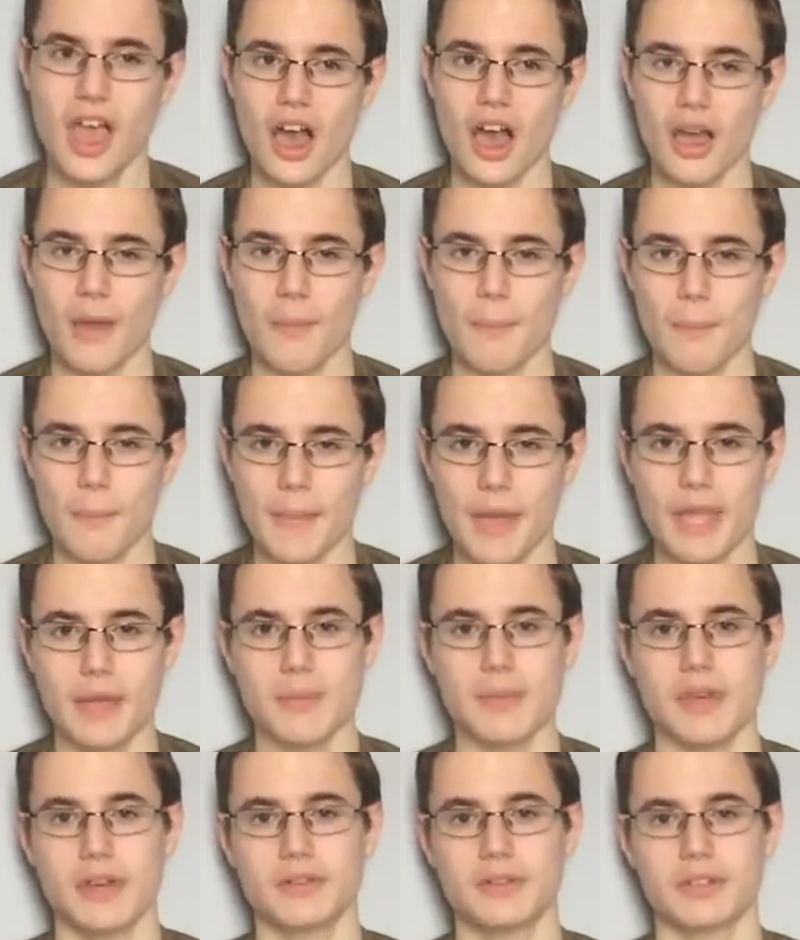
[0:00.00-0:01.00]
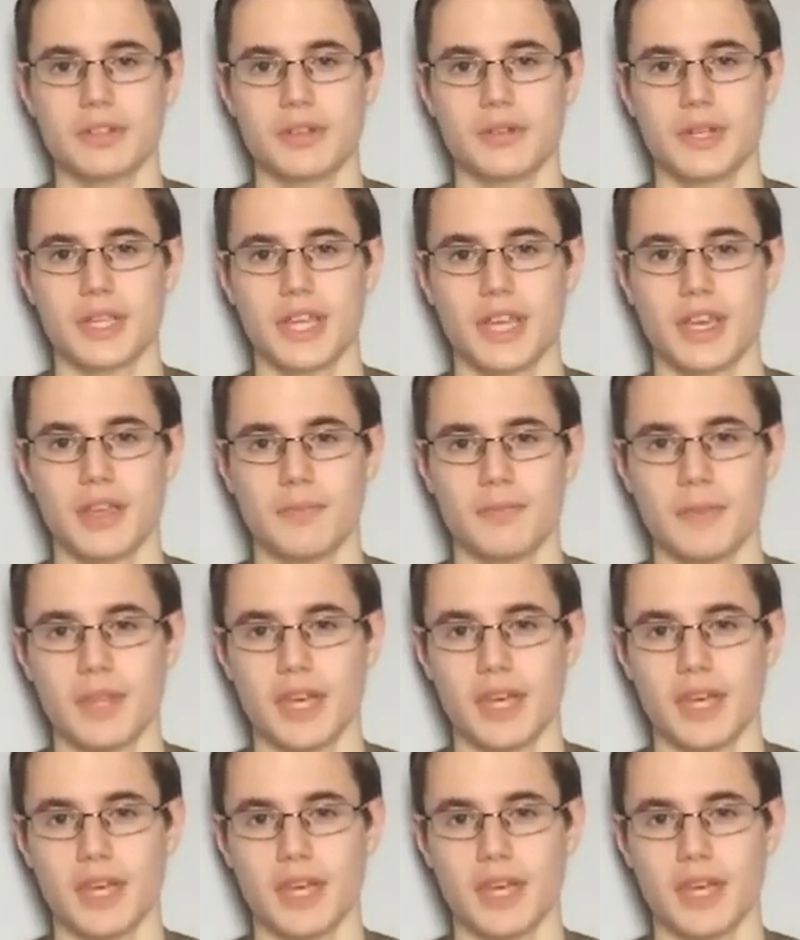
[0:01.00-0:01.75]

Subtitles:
I may be able to go again,